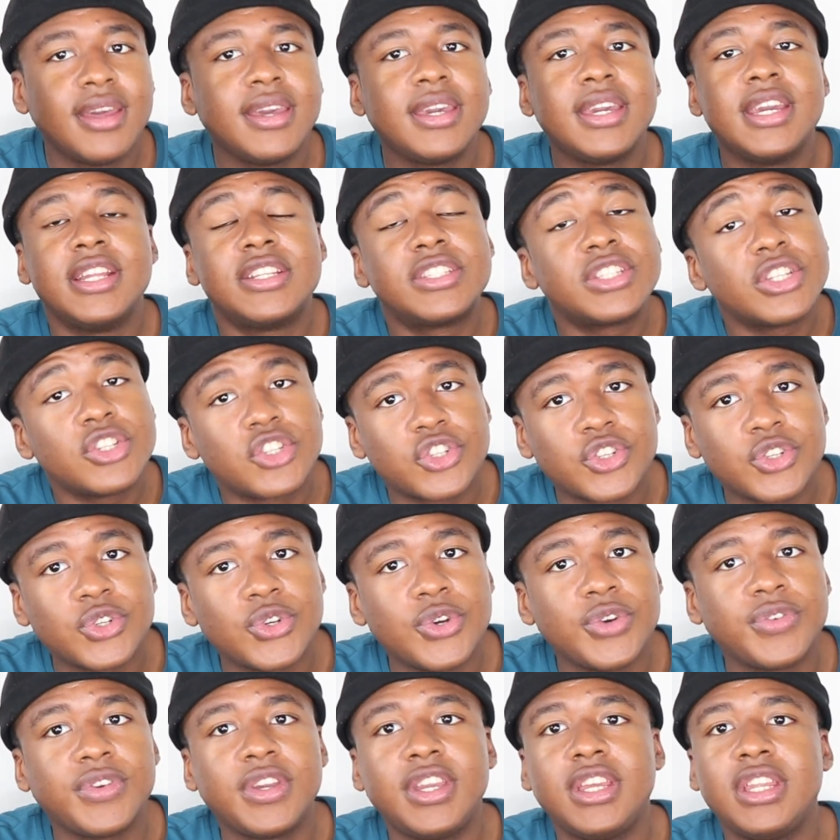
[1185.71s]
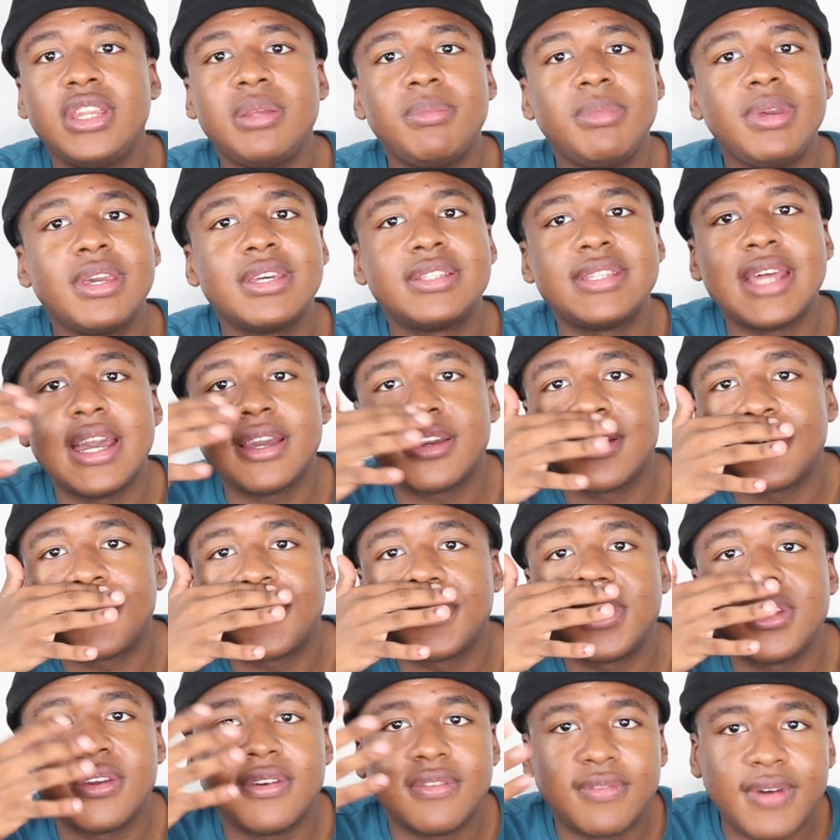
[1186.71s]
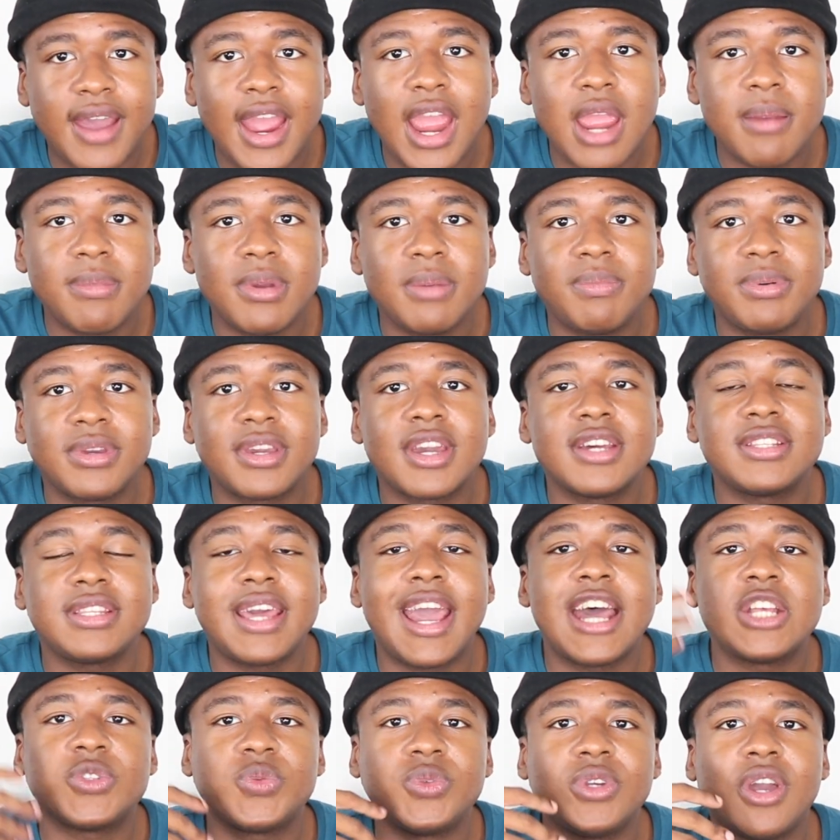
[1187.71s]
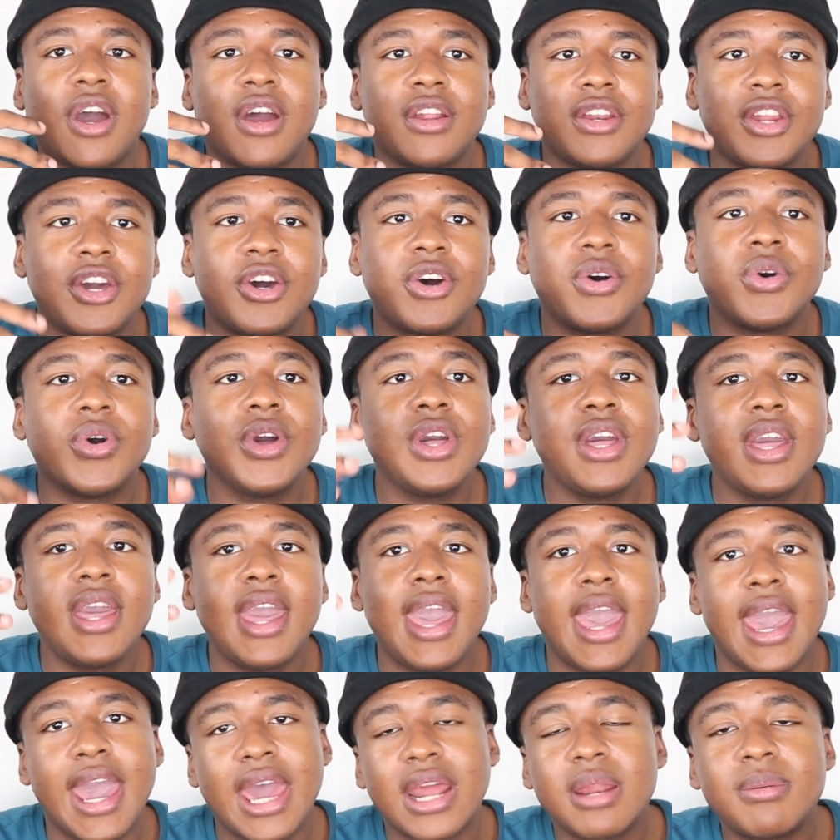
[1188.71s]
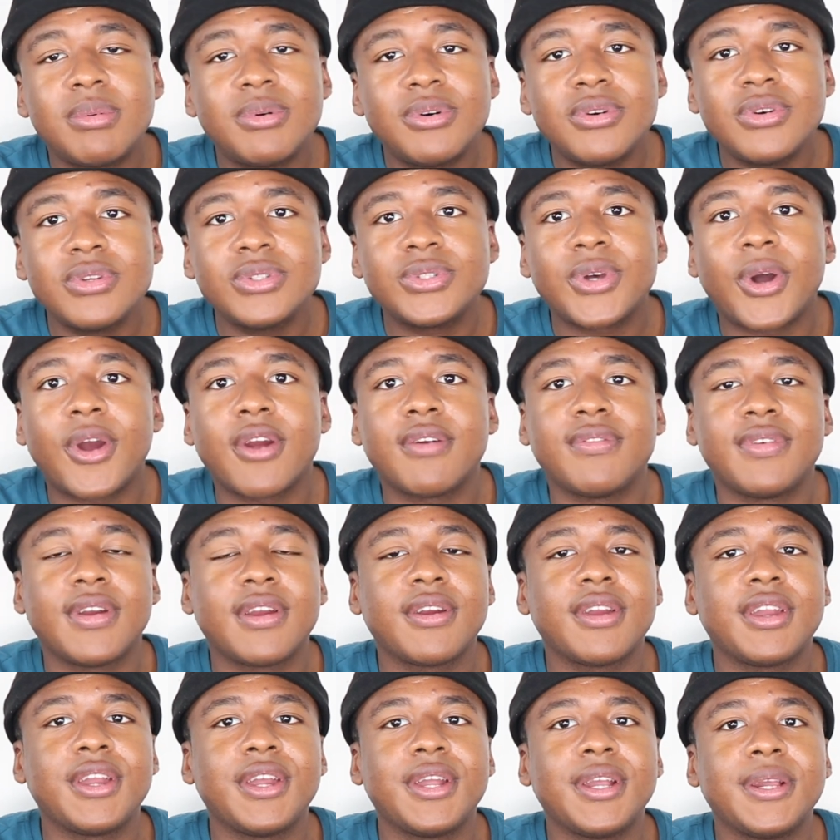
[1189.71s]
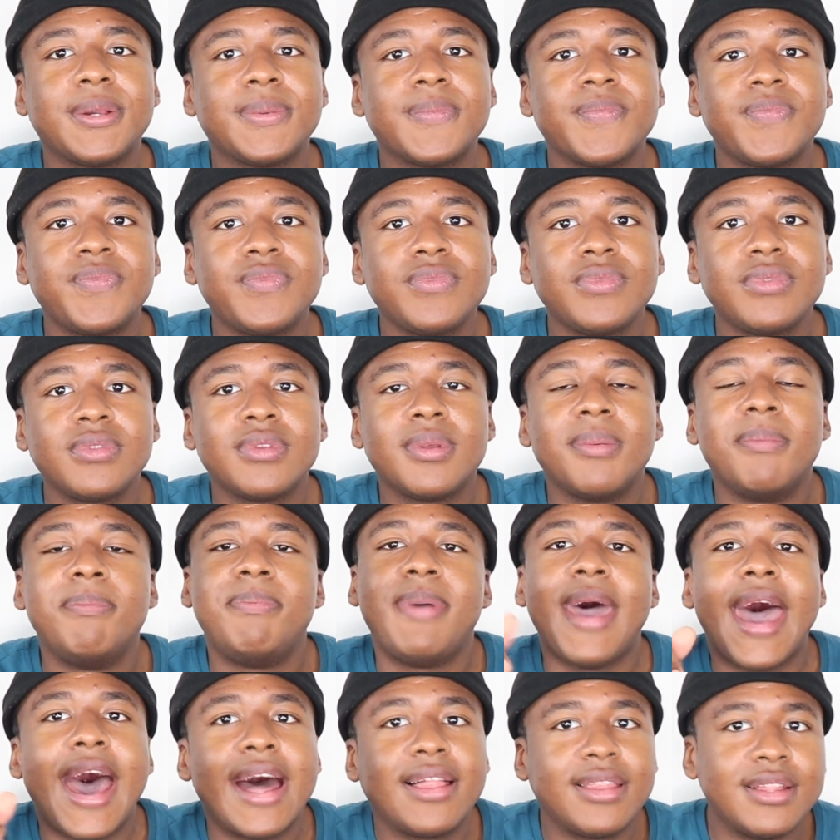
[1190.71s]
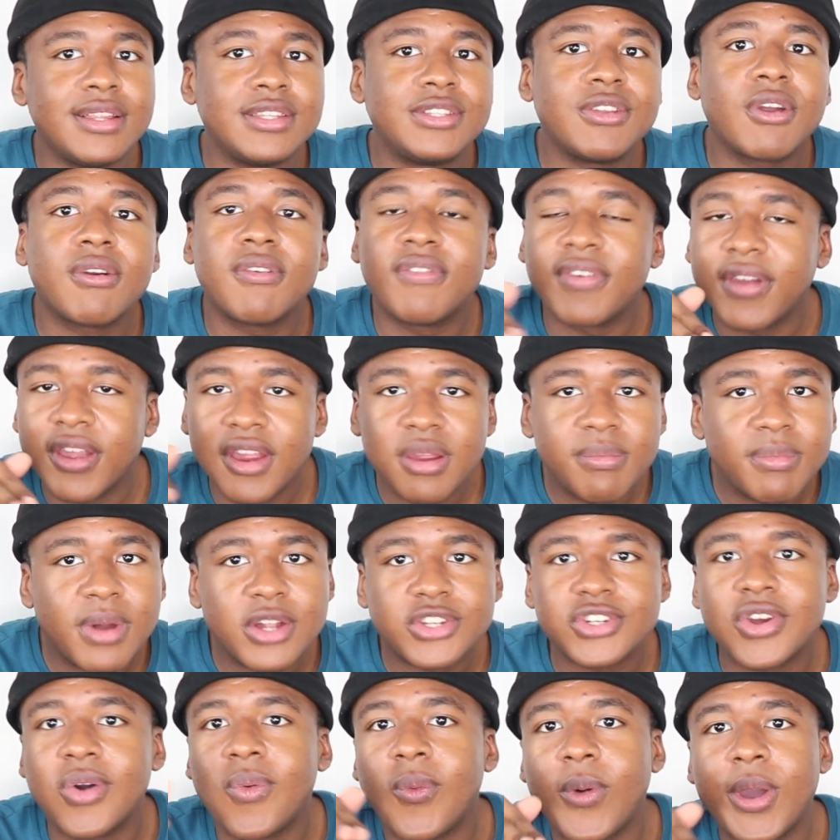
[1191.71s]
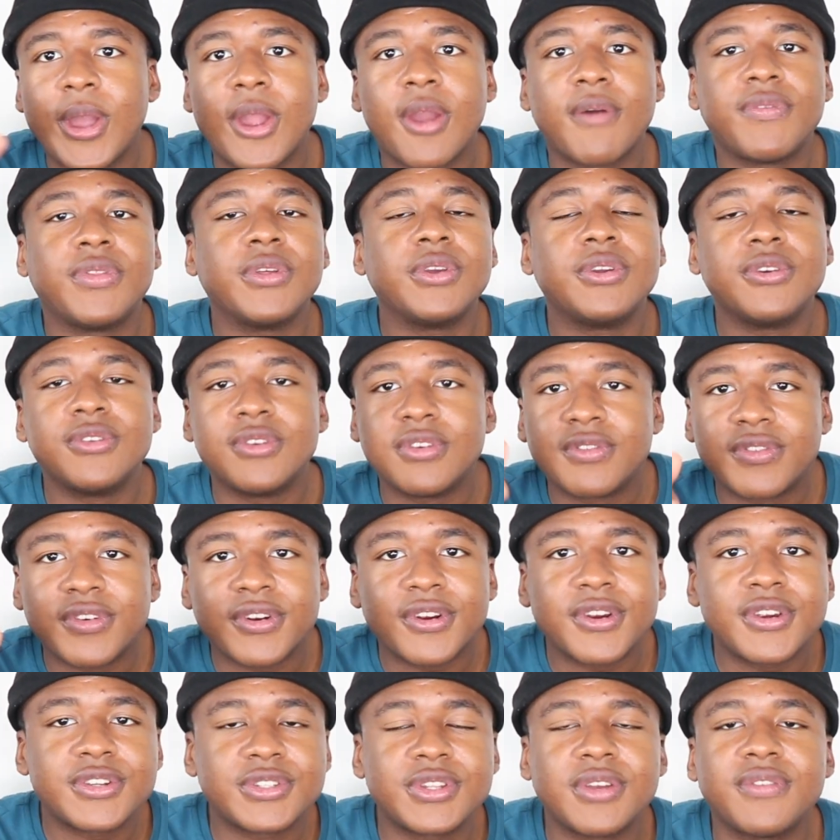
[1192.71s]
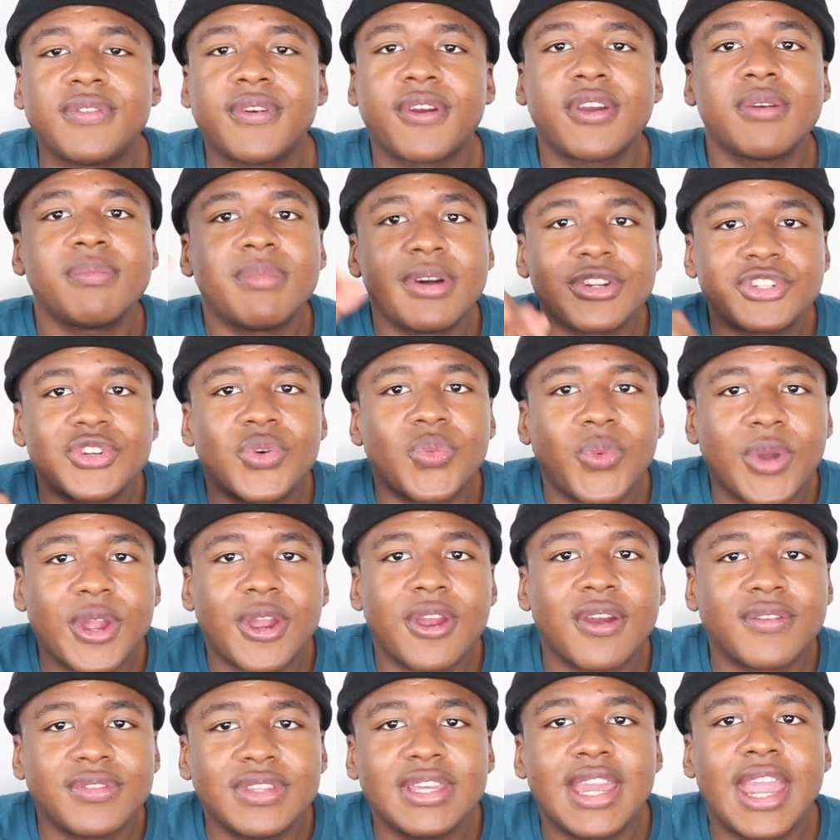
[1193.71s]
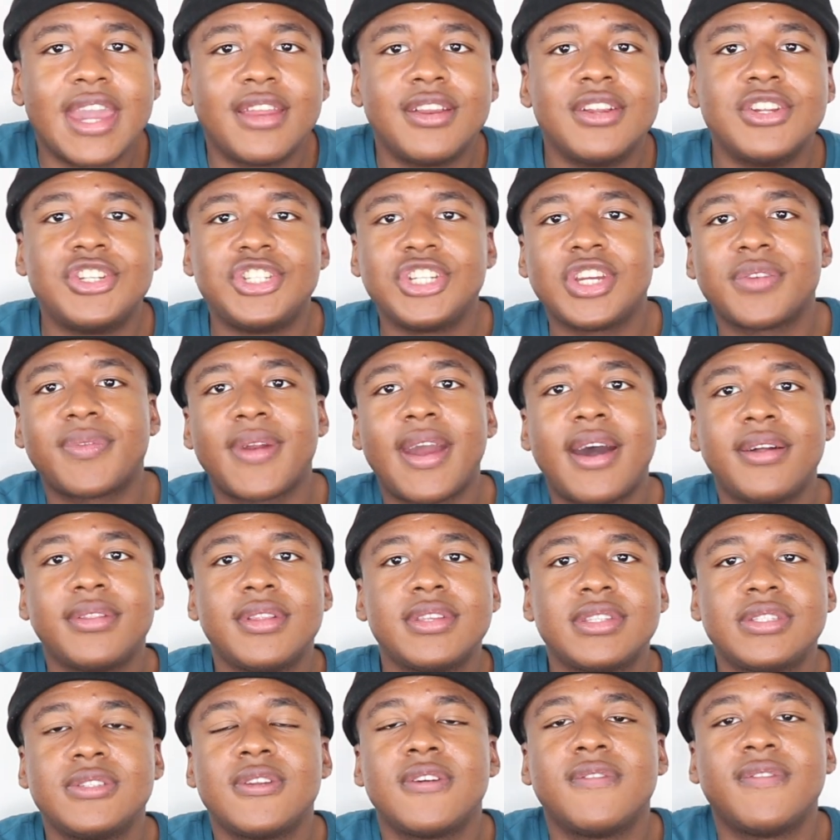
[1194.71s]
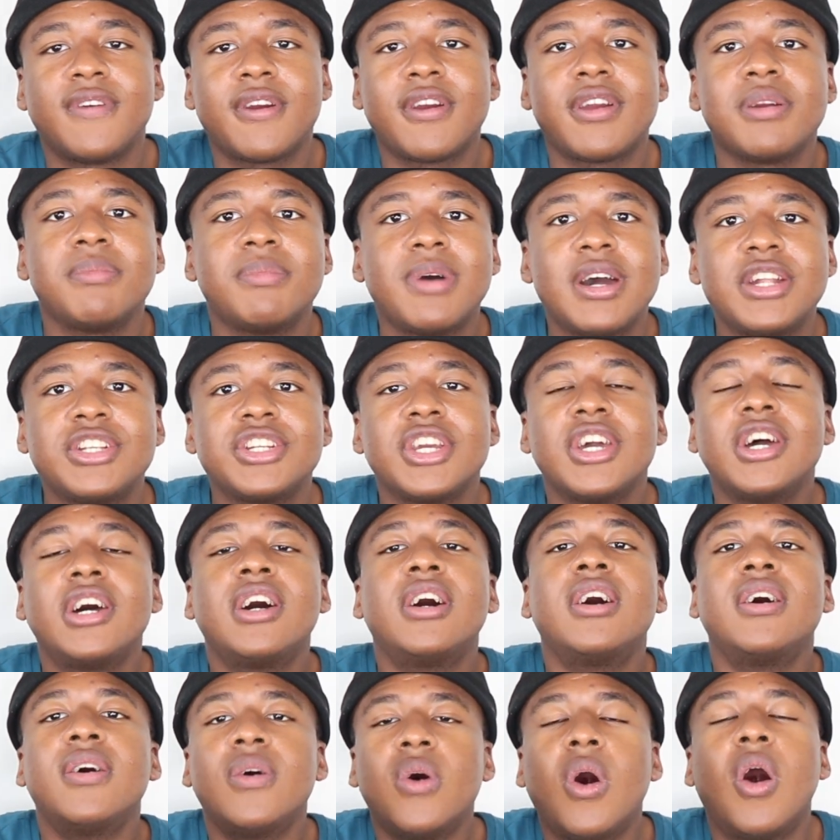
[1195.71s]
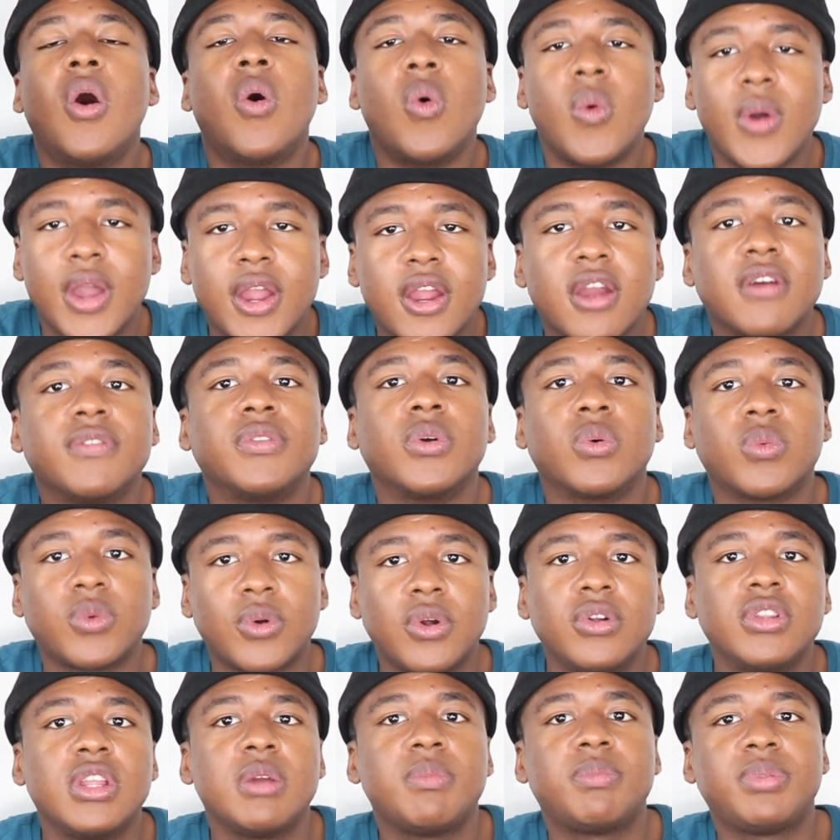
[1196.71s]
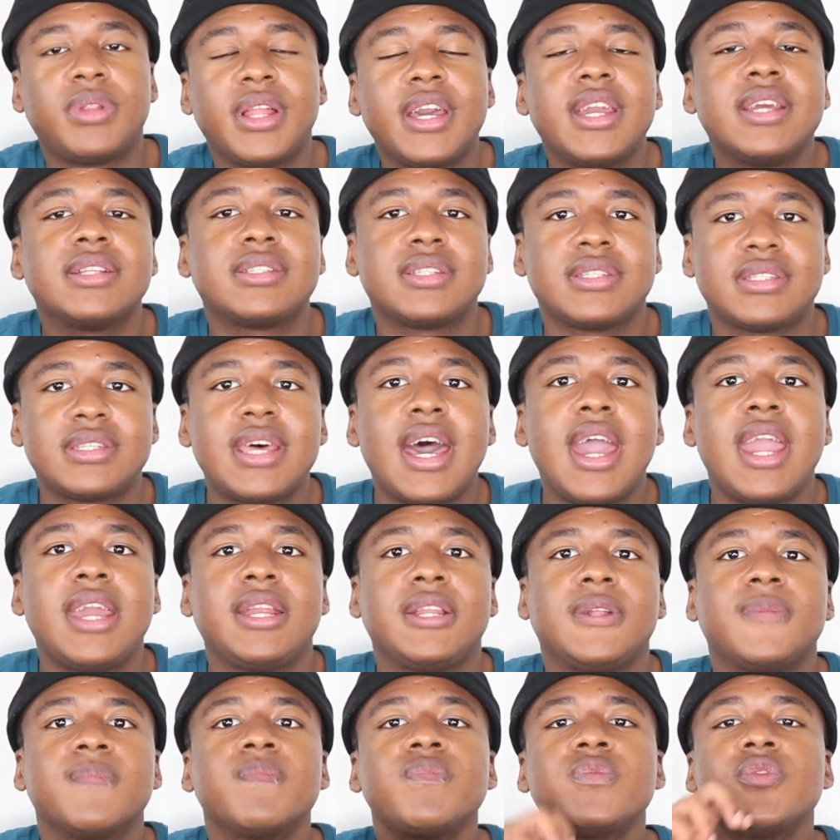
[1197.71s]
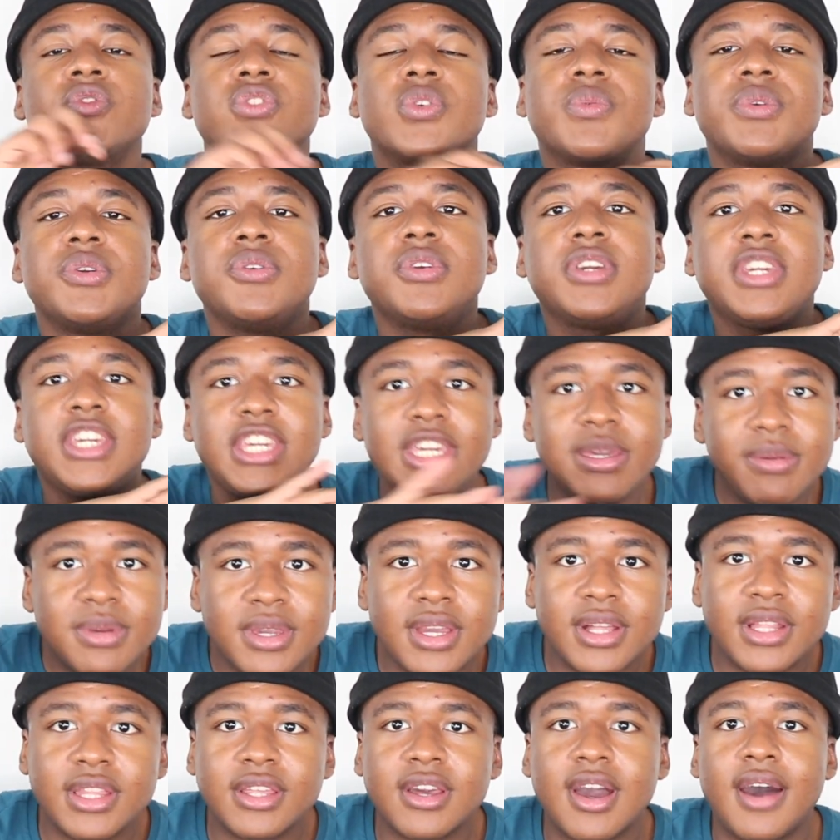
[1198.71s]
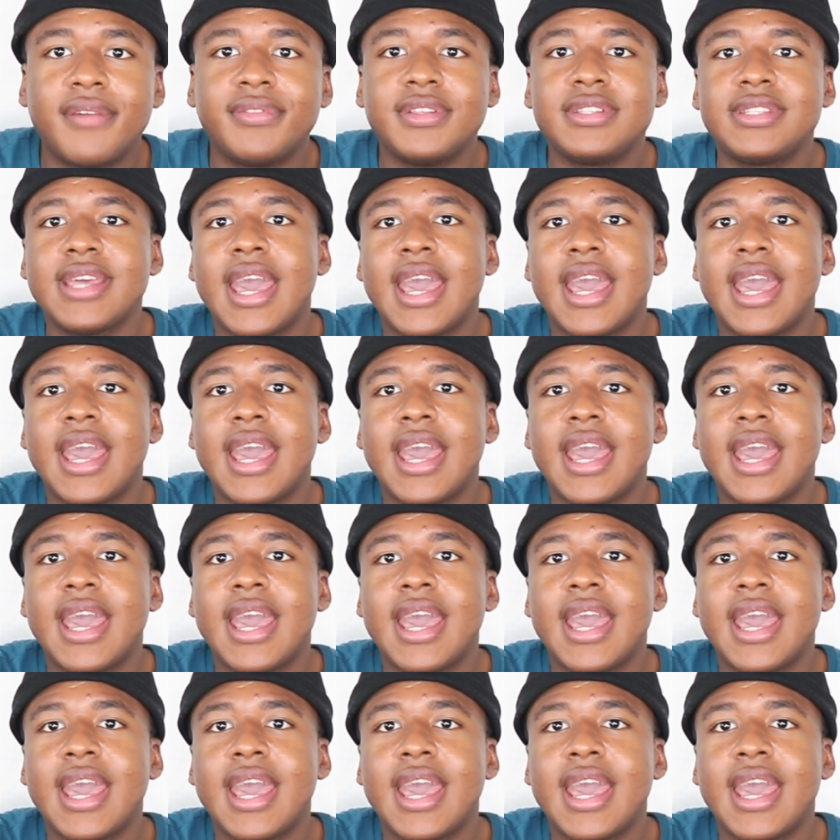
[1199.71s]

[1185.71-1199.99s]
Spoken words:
It's the truth. Eating meat is not good for the environment because, as we all know, animals are very balanced. They're very much aware of the universe. They're very much aware of the energy around us. And they're very much aware of the role they play in society. So when you keep killing off these